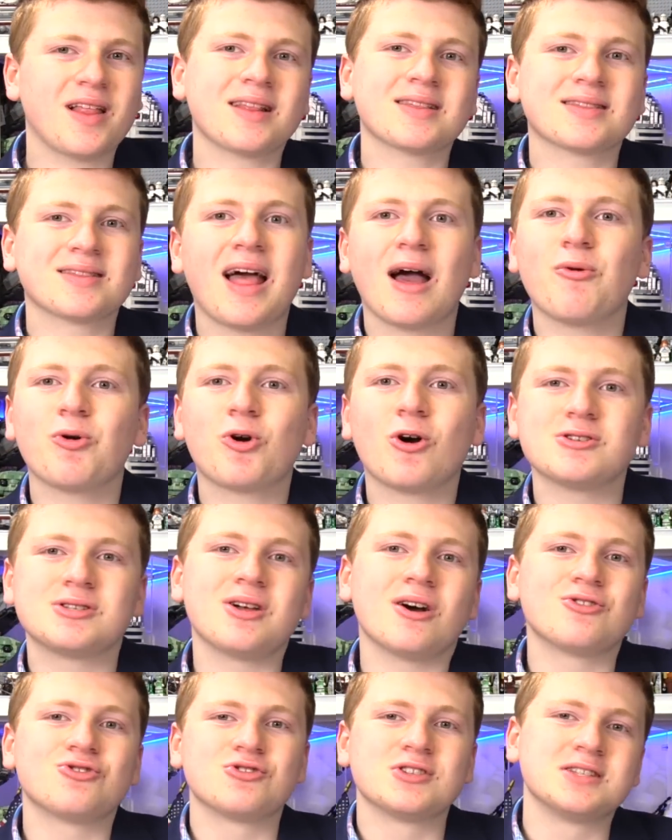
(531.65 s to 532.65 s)
That that will cost
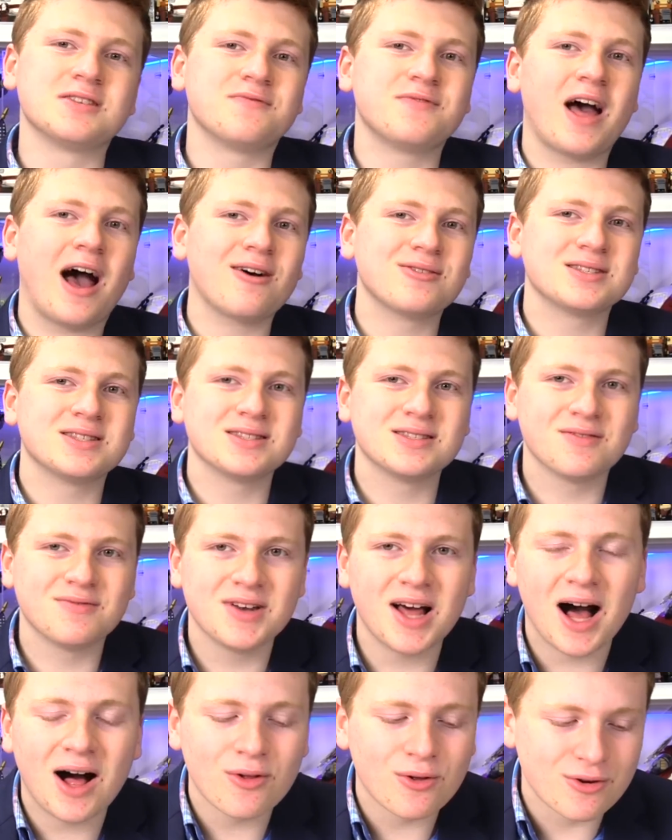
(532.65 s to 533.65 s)
hundreds of thousands of
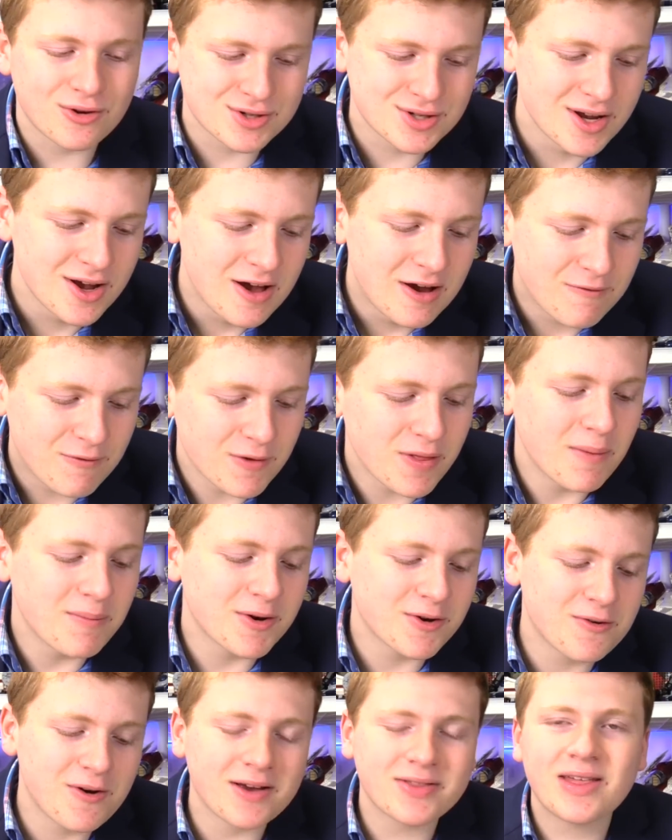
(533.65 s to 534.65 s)
dollars for them
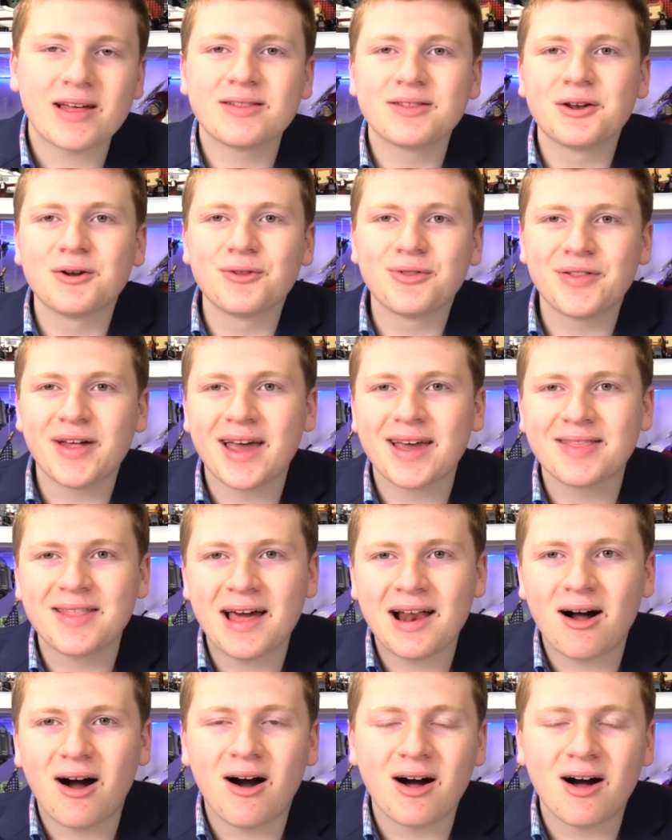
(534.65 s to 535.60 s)
to correct that little thing that,